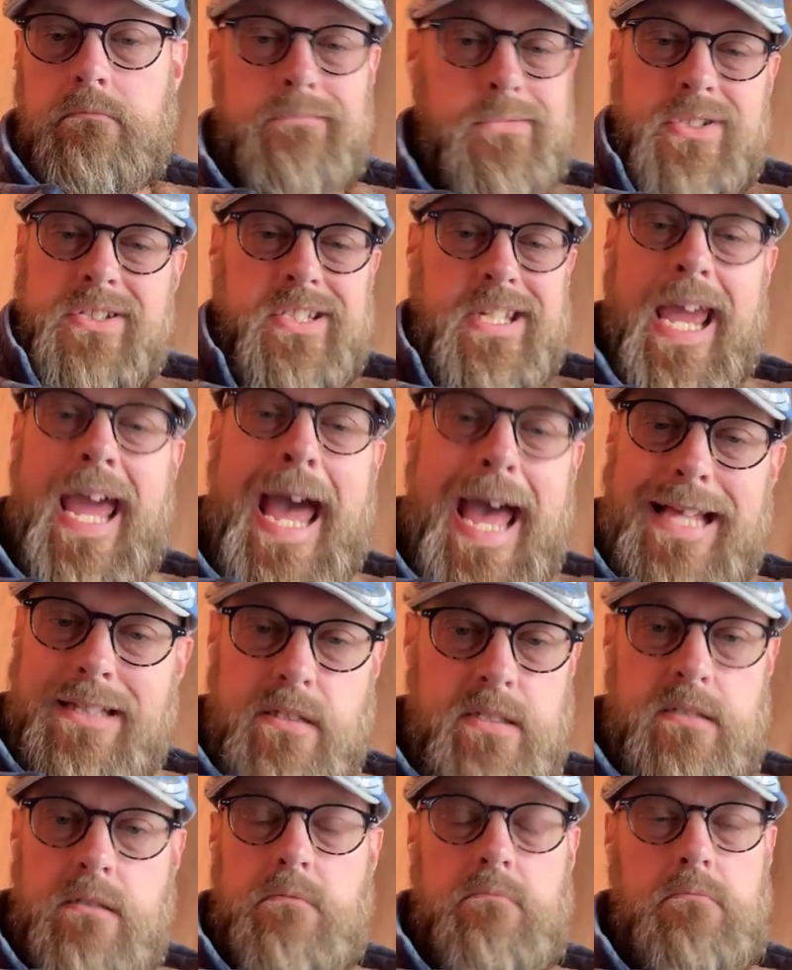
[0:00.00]
just
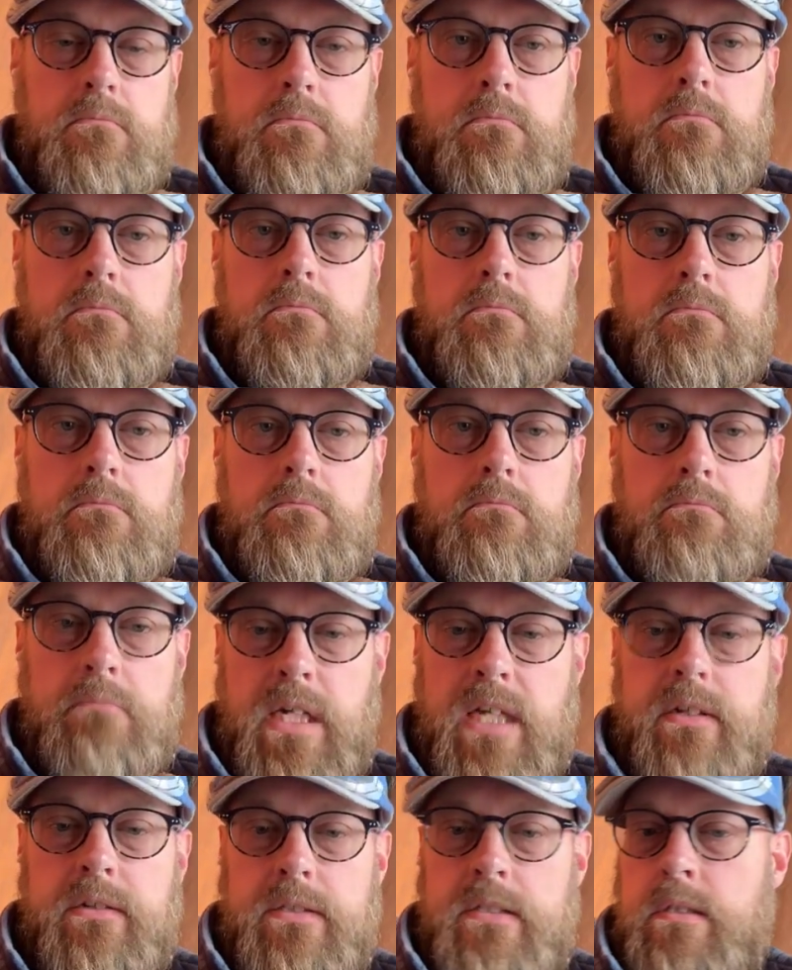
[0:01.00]
cats
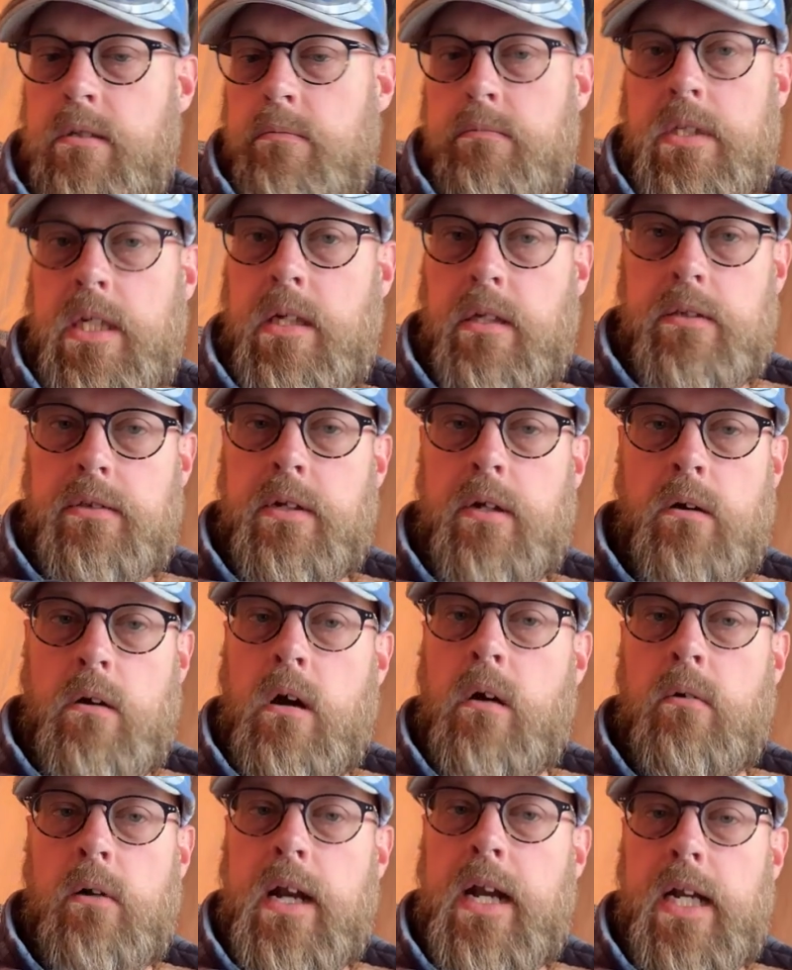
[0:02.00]
because you think they're
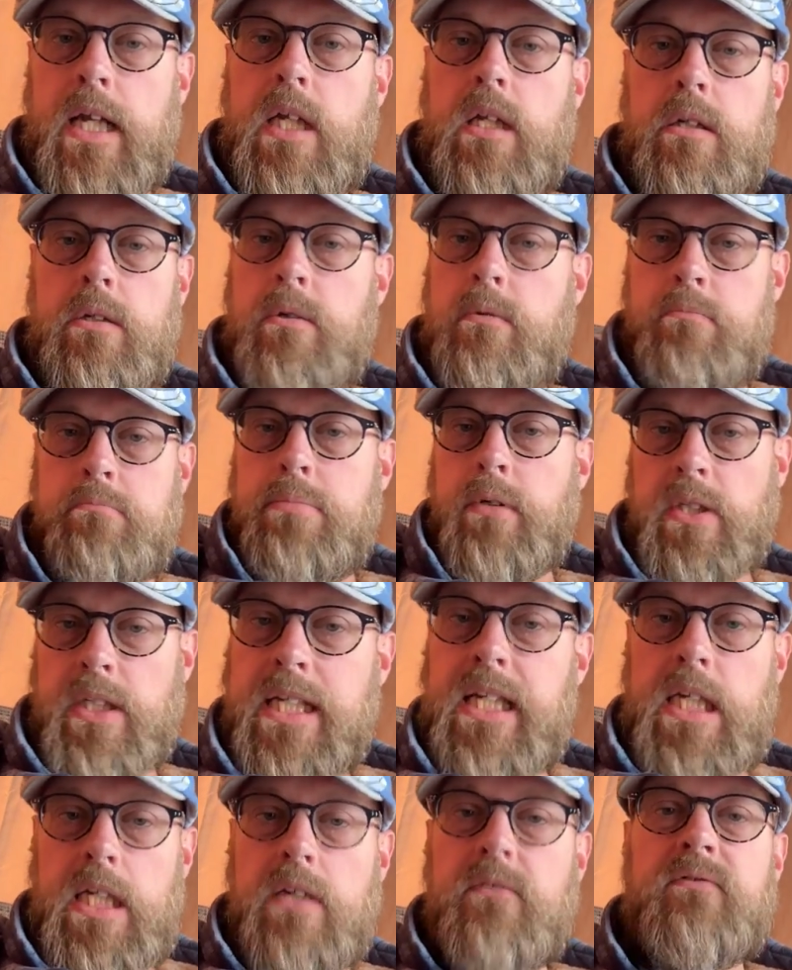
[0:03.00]
already, you
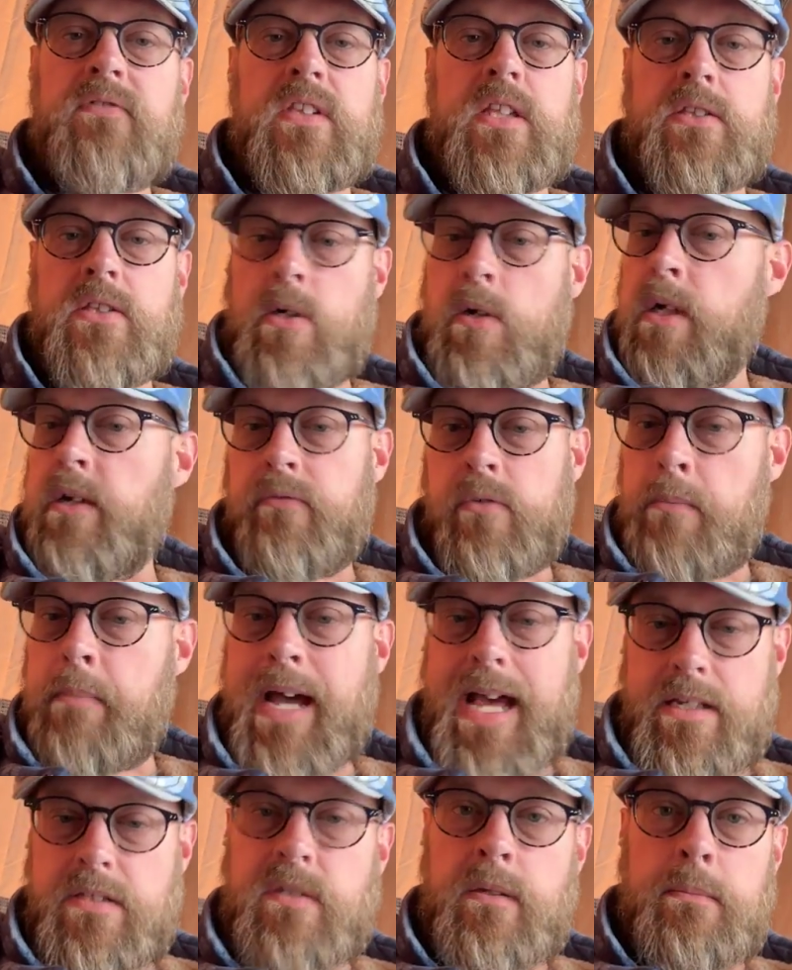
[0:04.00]
believe that they're evil
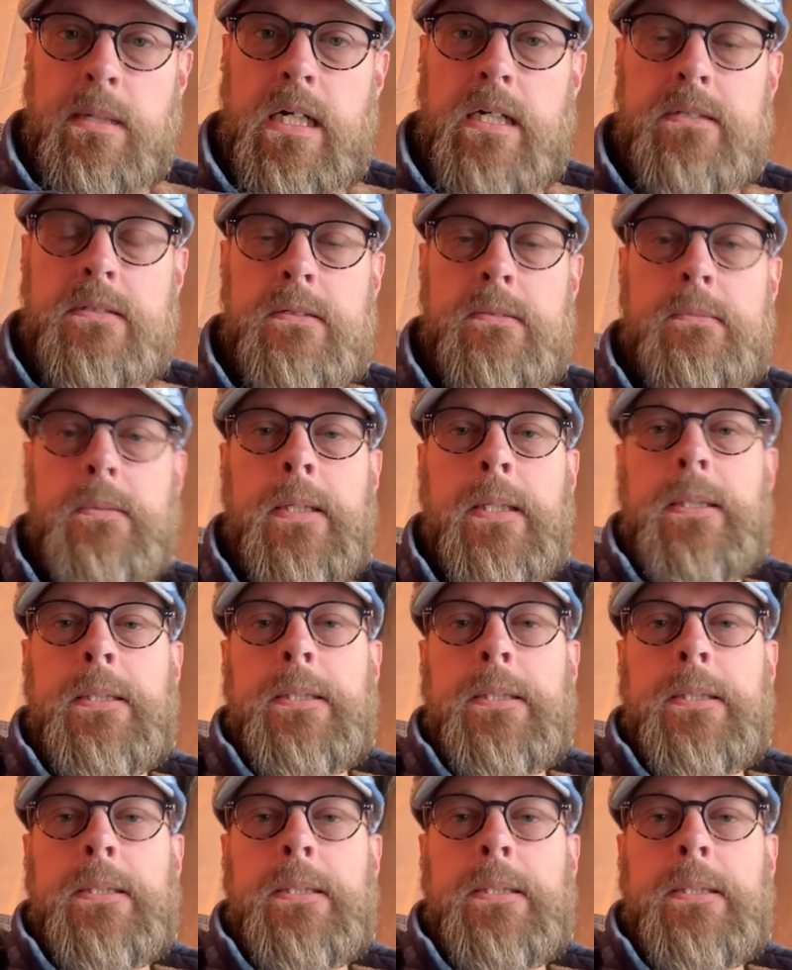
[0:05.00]
masterminds.